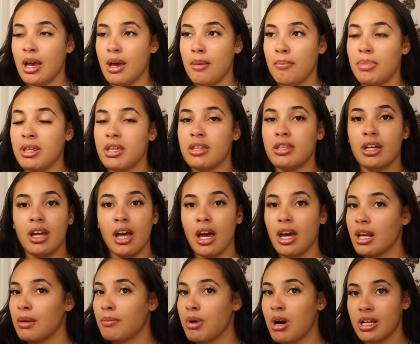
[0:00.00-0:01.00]
but then the
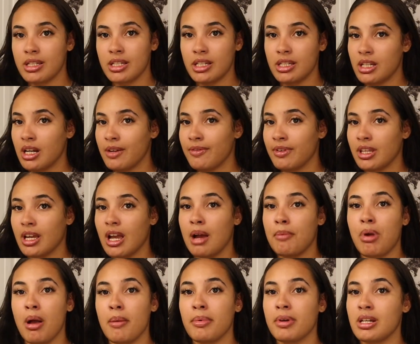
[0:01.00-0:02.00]
cutting process and everything, I'm
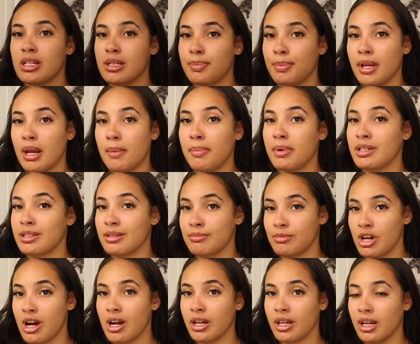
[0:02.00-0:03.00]
probably gonna speed up unless I'm
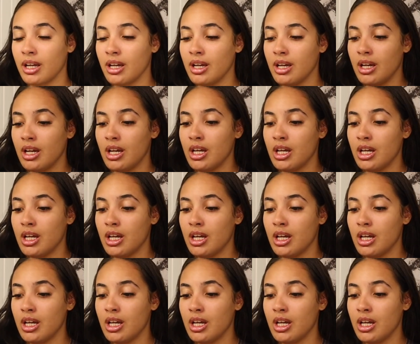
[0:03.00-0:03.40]
talking,